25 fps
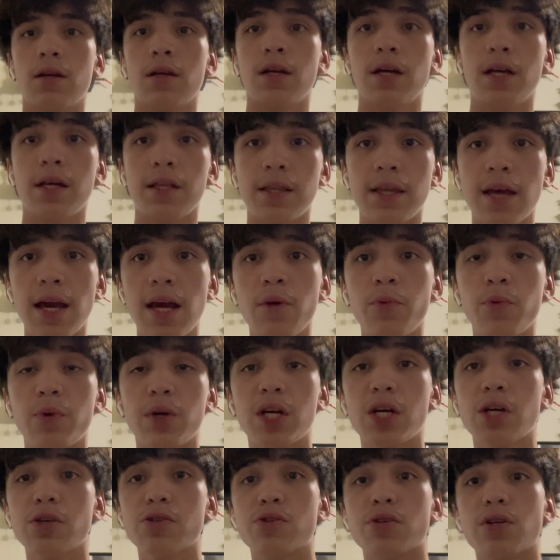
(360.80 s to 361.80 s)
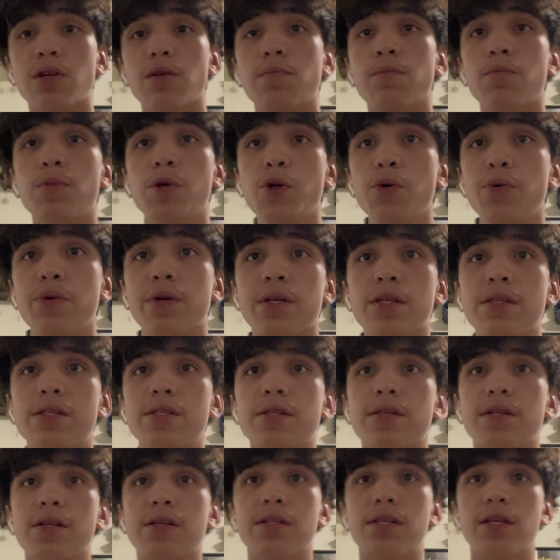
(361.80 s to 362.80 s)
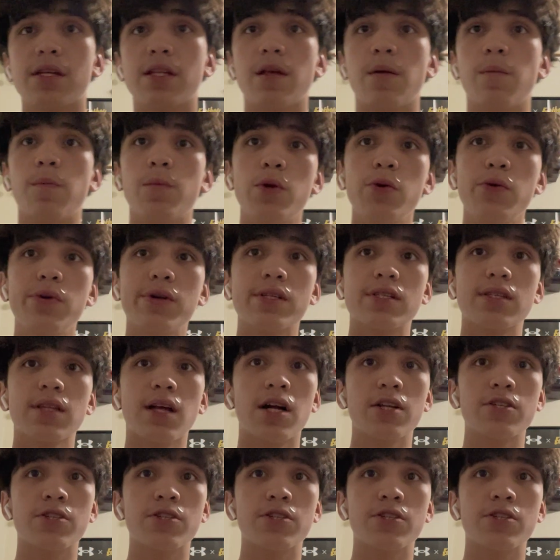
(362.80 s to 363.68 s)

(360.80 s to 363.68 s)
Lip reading: And then we go to the mutants. They said the mutants launch